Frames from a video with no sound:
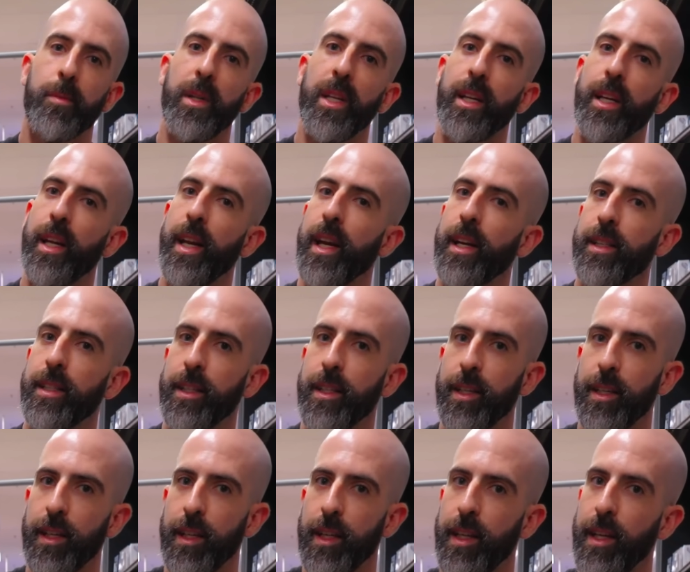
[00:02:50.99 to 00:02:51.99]
me to connect
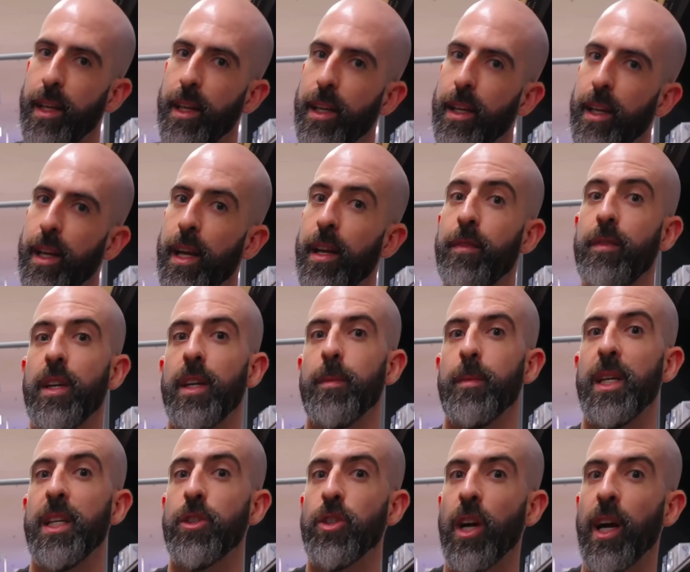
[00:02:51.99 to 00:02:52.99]
an
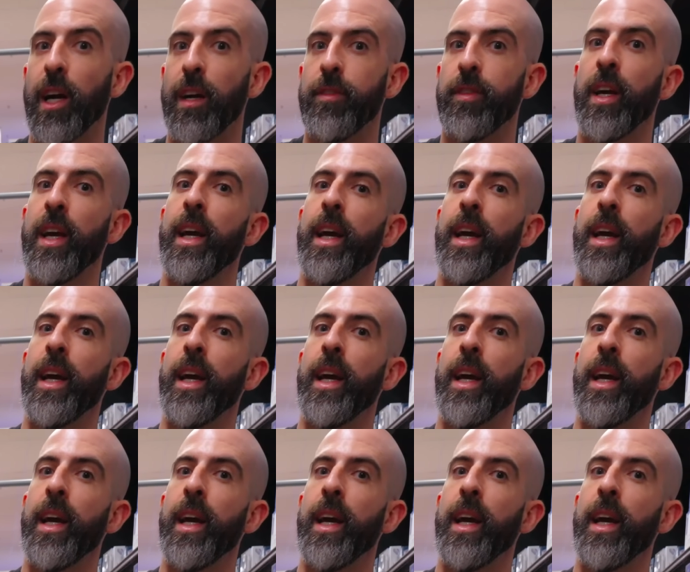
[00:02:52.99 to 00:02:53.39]
NVMe drive,